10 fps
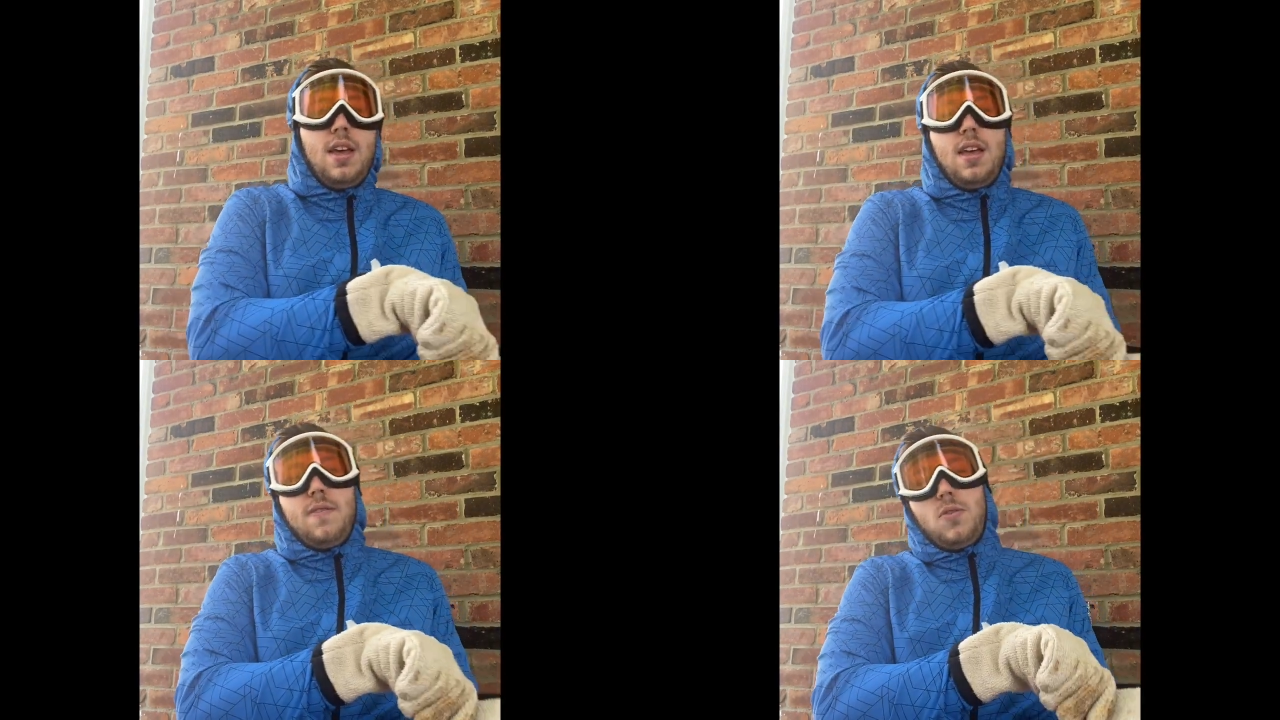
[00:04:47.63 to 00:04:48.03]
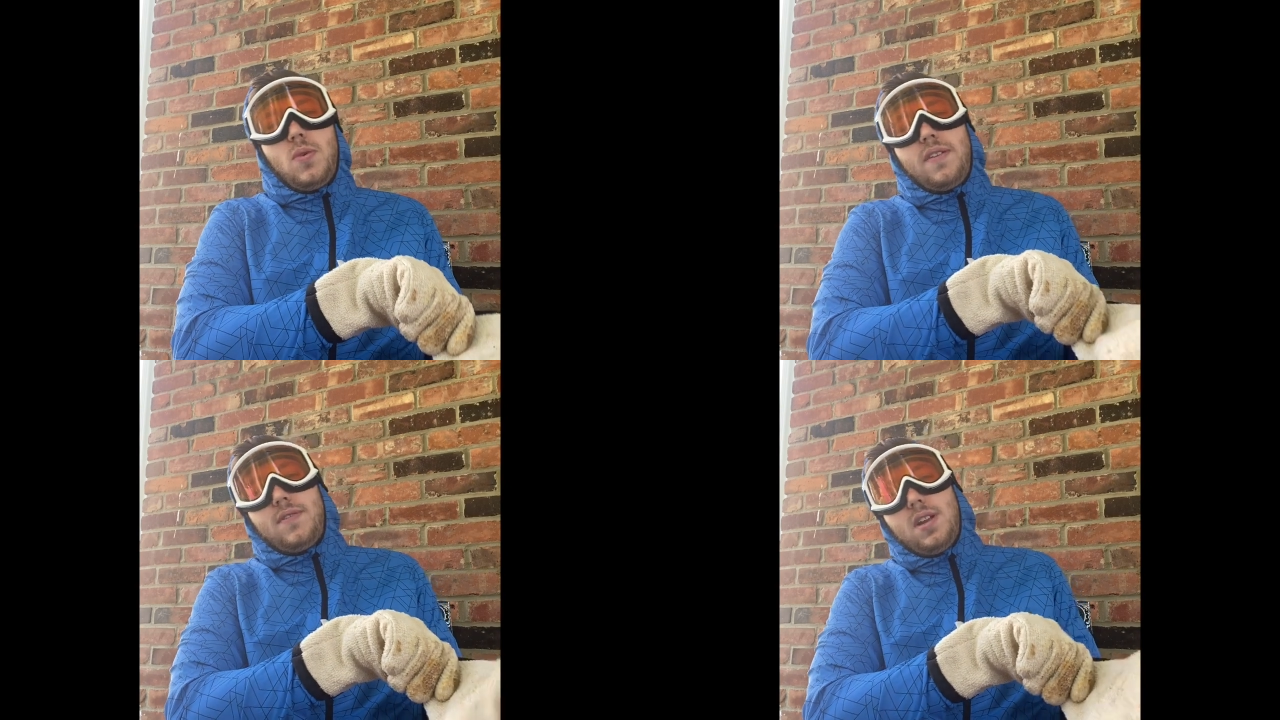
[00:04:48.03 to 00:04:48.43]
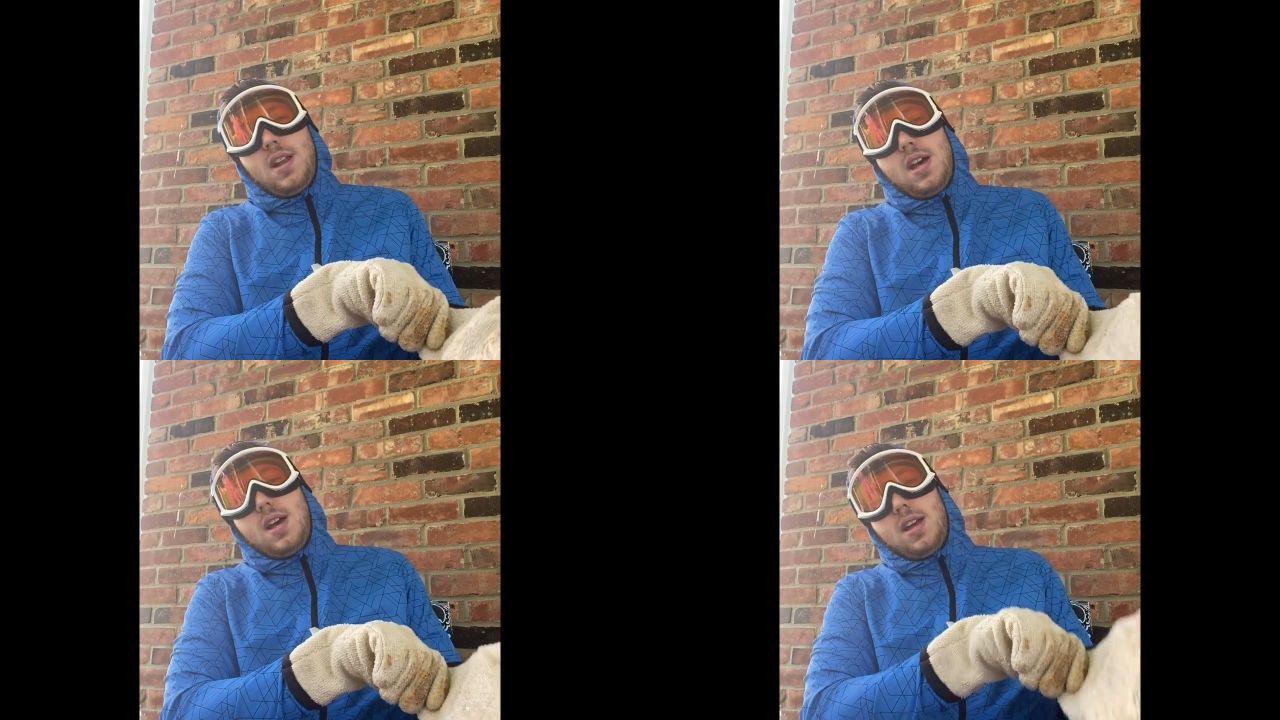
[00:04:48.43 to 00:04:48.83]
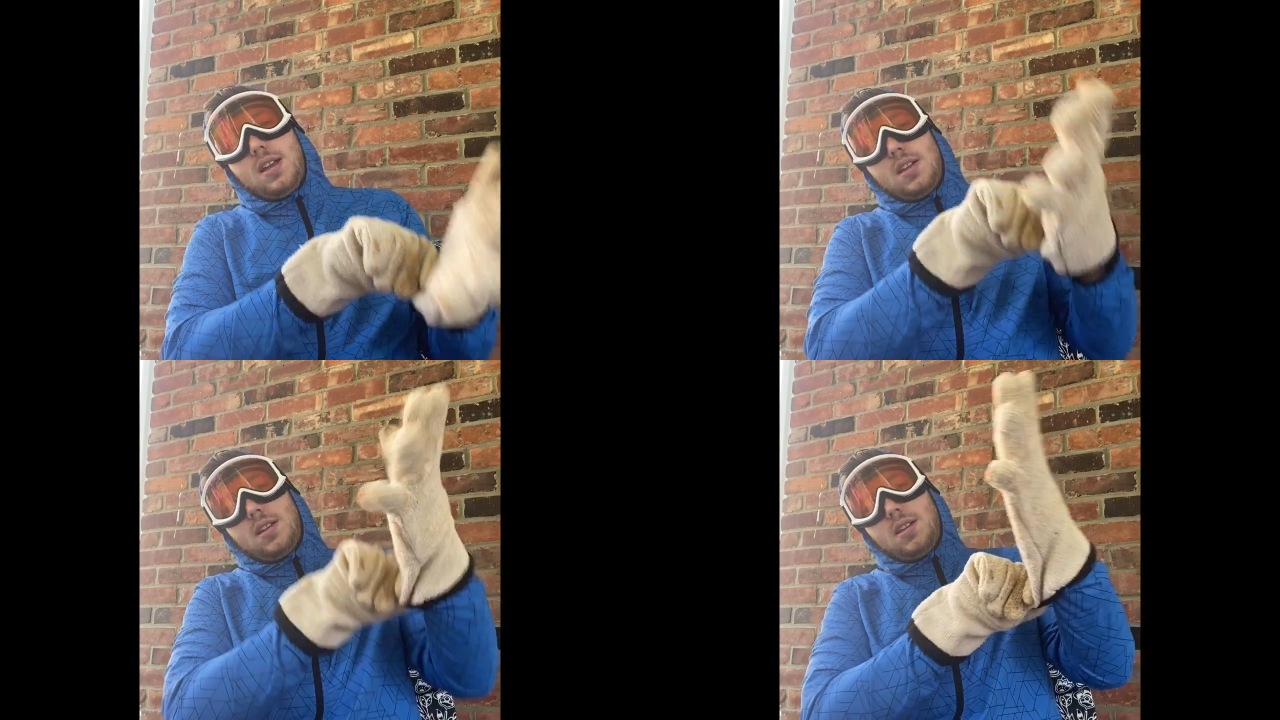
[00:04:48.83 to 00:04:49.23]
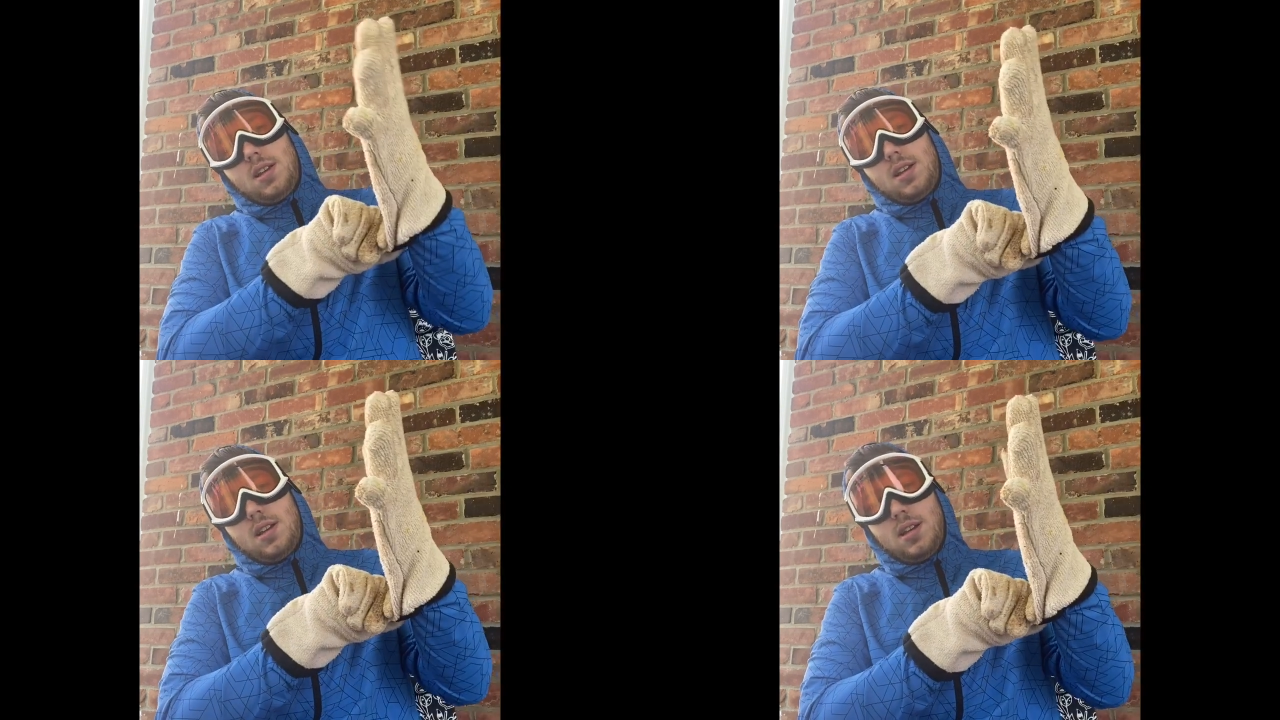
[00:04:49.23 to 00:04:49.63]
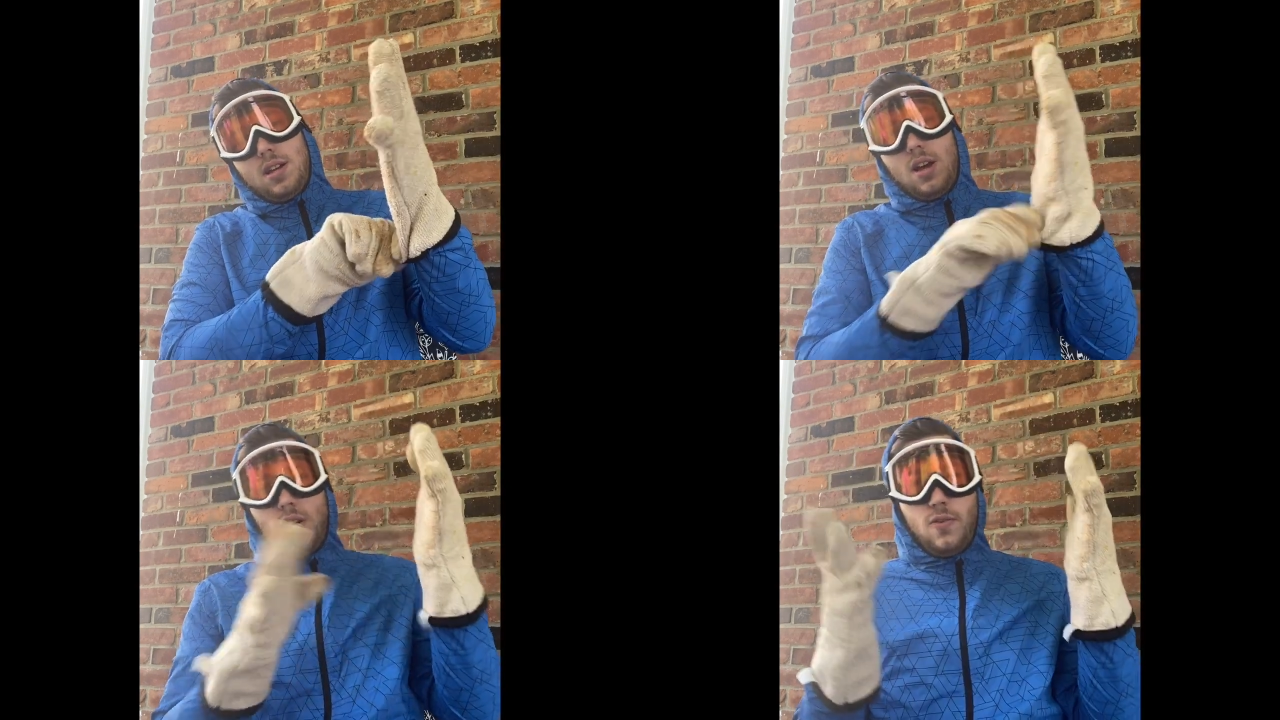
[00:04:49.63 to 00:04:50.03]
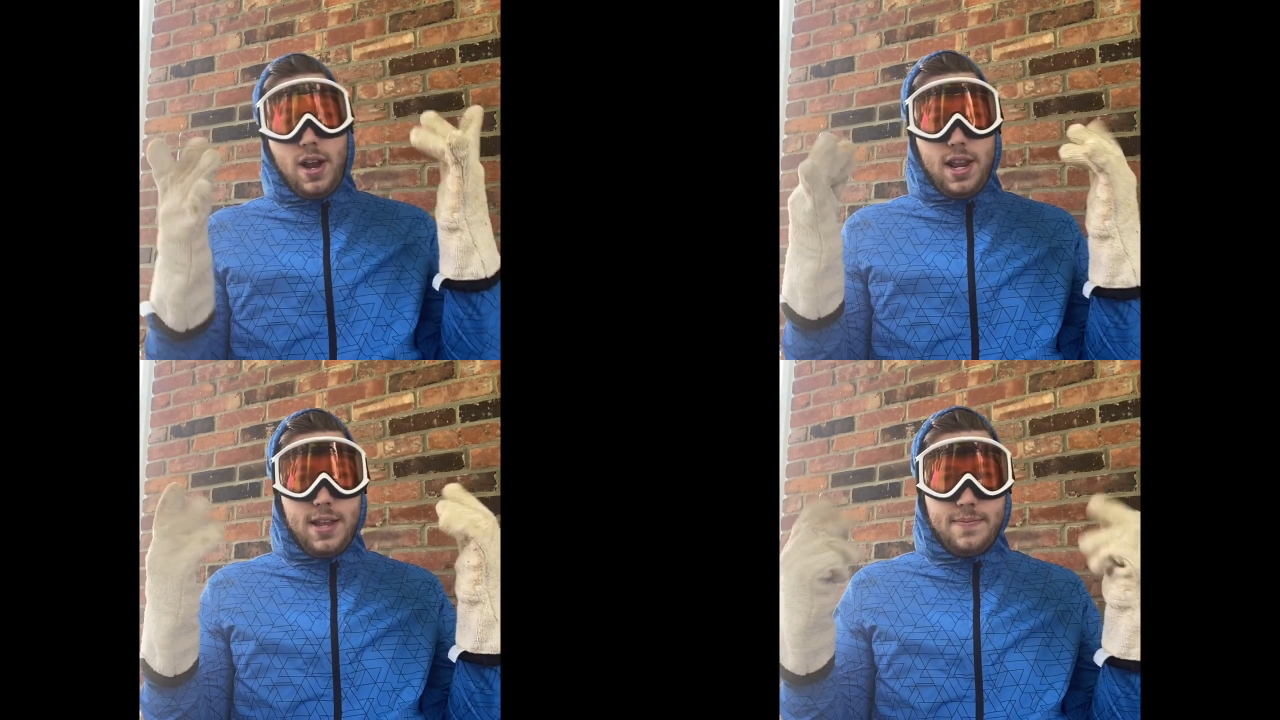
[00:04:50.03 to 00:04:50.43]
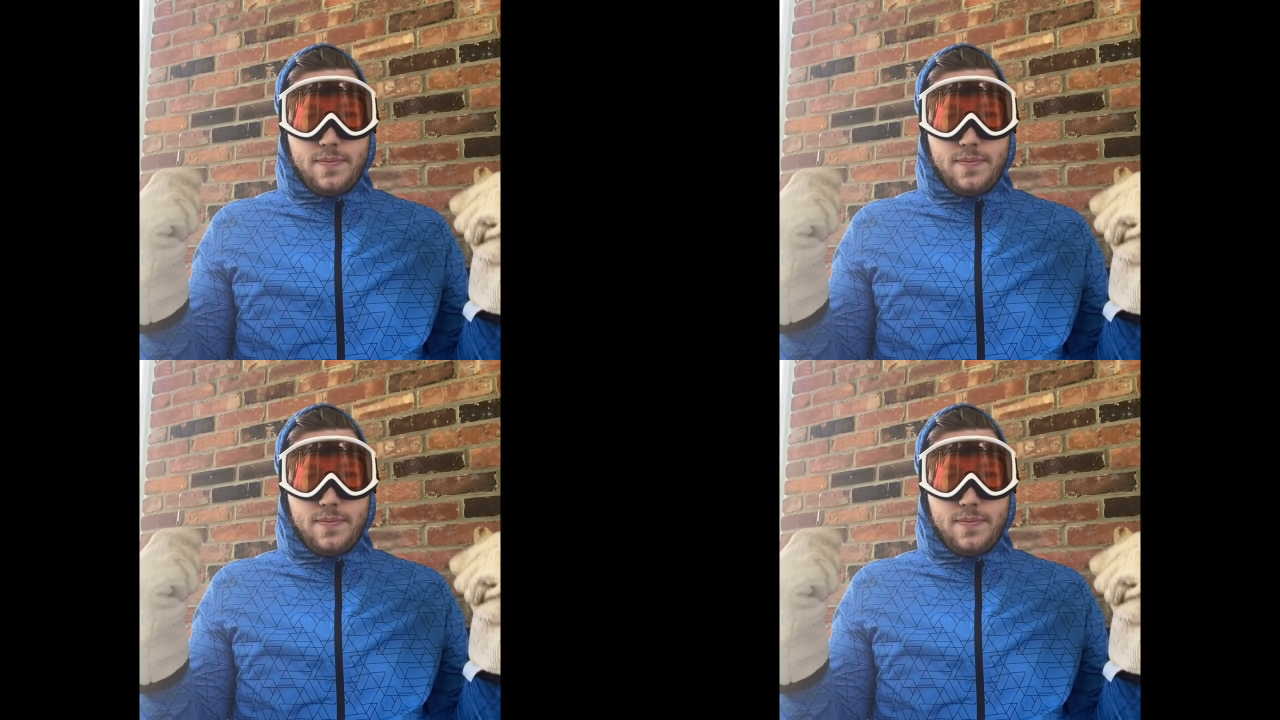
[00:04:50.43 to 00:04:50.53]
if you have not already.